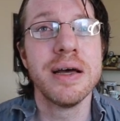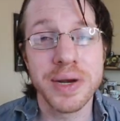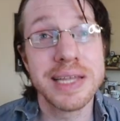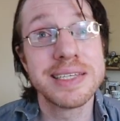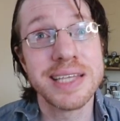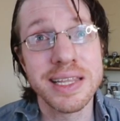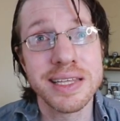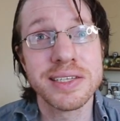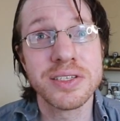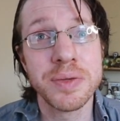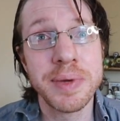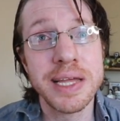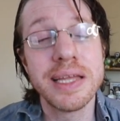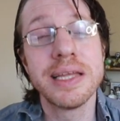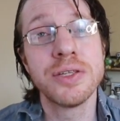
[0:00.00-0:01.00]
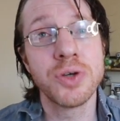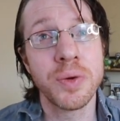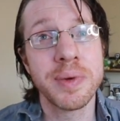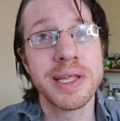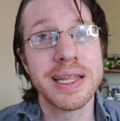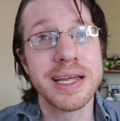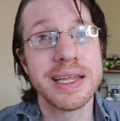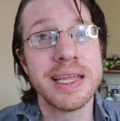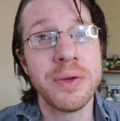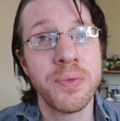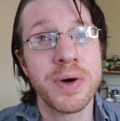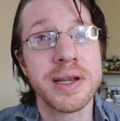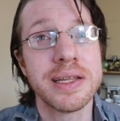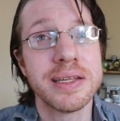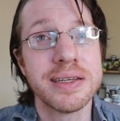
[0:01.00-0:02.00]
When he sent this to me, he told me that he
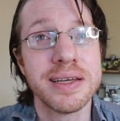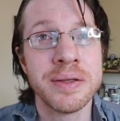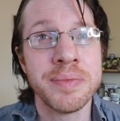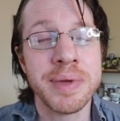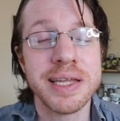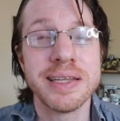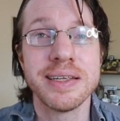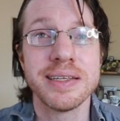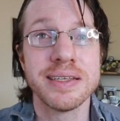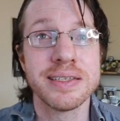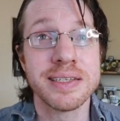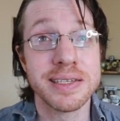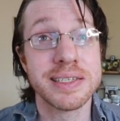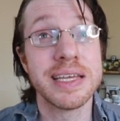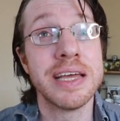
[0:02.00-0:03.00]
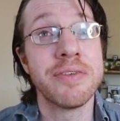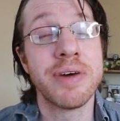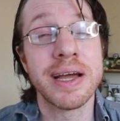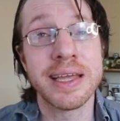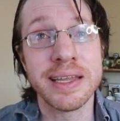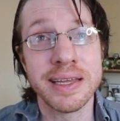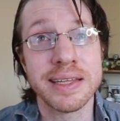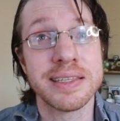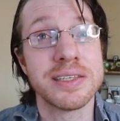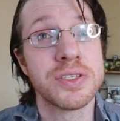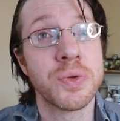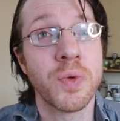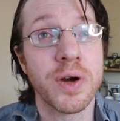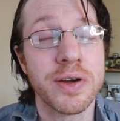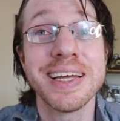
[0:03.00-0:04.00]
wanted me to see if I can get this
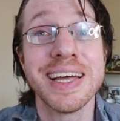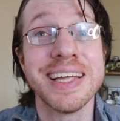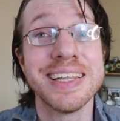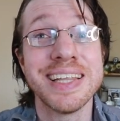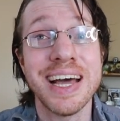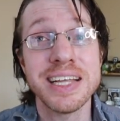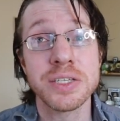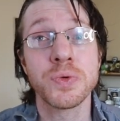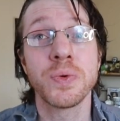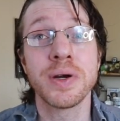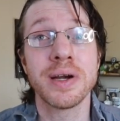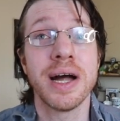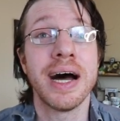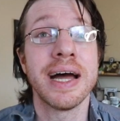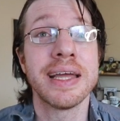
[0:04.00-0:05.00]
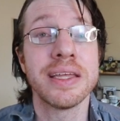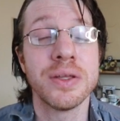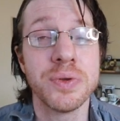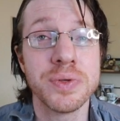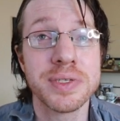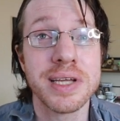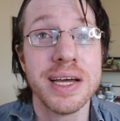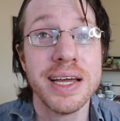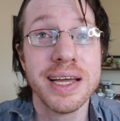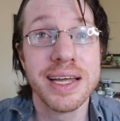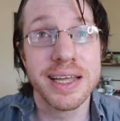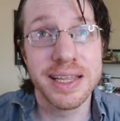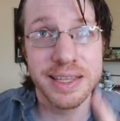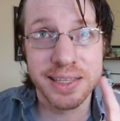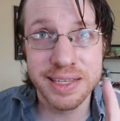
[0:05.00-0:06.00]
to work, and that's where I used
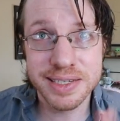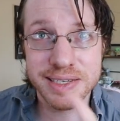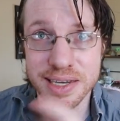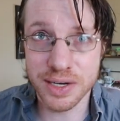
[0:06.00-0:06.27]
this